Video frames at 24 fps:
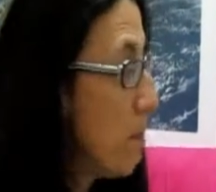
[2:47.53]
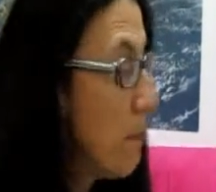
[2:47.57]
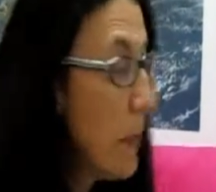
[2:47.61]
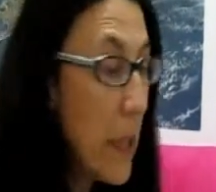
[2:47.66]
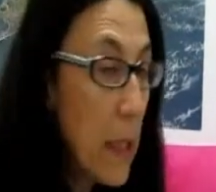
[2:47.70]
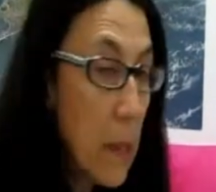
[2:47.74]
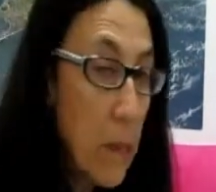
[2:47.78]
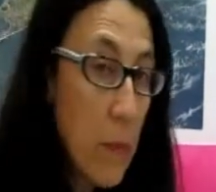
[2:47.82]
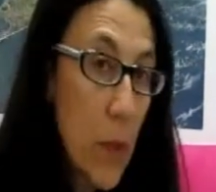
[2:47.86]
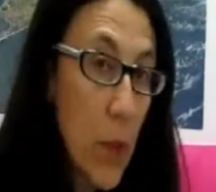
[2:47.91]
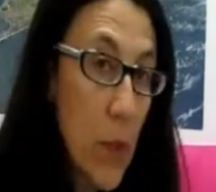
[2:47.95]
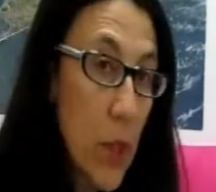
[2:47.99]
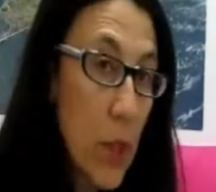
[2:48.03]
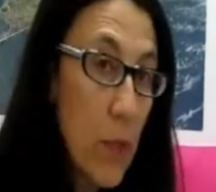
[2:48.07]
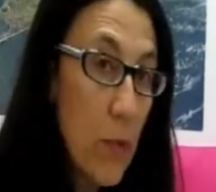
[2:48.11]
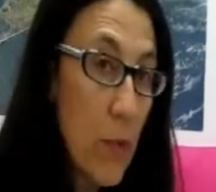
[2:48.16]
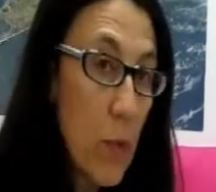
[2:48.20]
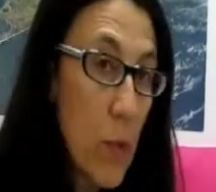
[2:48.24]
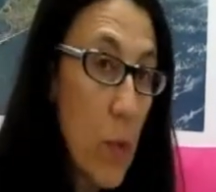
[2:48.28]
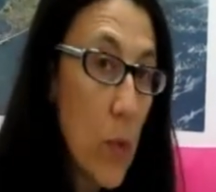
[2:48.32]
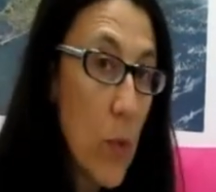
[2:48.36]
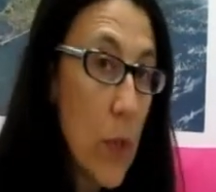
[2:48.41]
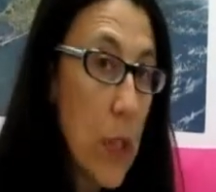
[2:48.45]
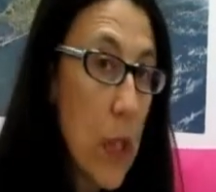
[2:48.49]
big body
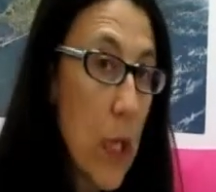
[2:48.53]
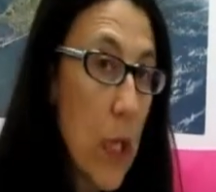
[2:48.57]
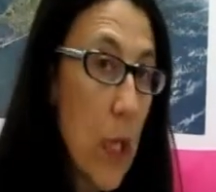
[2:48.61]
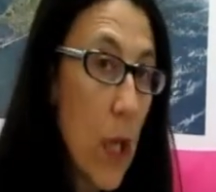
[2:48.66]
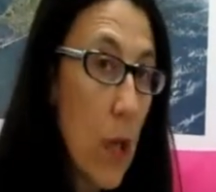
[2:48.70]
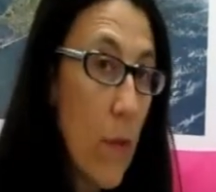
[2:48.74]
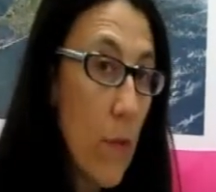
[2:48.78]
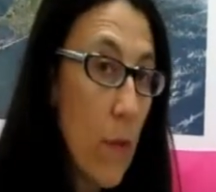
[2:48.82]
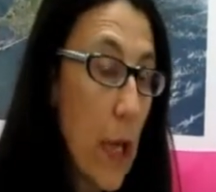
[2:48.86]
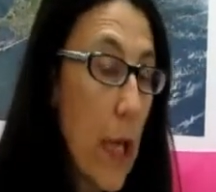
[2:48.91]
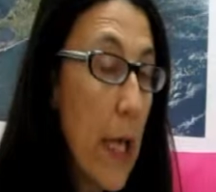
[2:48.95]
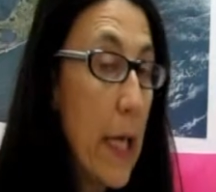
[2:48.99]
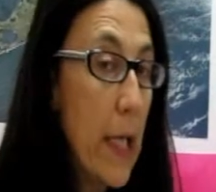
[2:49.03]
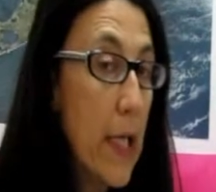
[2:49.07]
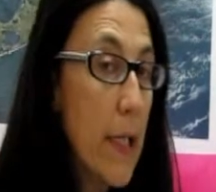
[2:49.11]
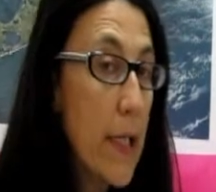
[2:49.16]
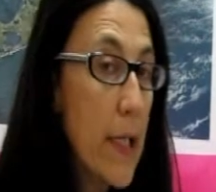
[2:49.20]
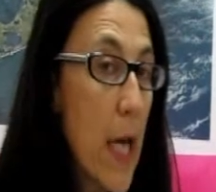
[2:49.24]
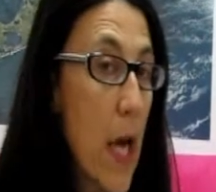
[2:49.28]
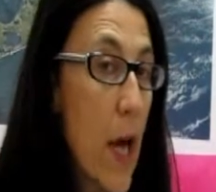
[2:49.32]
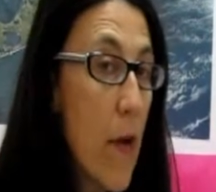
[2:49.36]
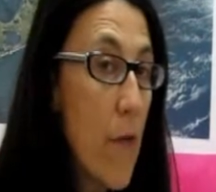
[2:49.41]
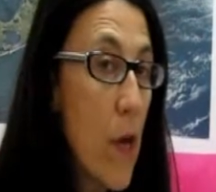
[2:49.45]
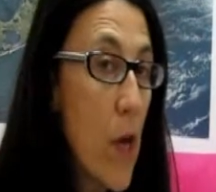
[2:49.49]
of water of Lake
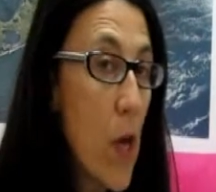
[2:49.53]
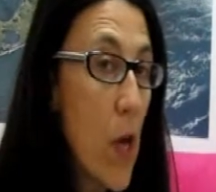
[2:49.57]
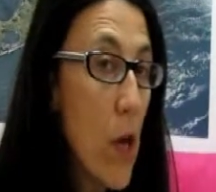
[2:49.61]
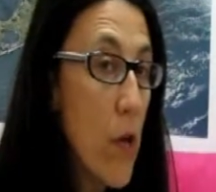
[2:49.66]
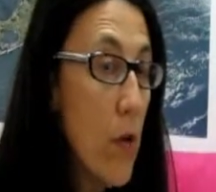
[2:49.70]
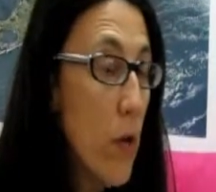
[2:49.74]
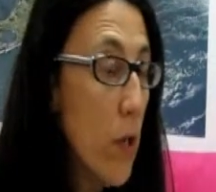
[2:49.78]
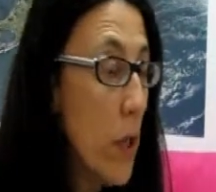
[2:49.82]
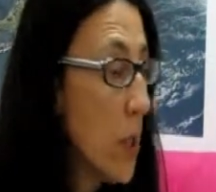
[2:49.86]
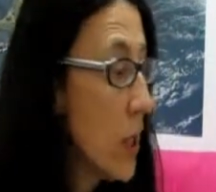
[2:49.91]
Ontario,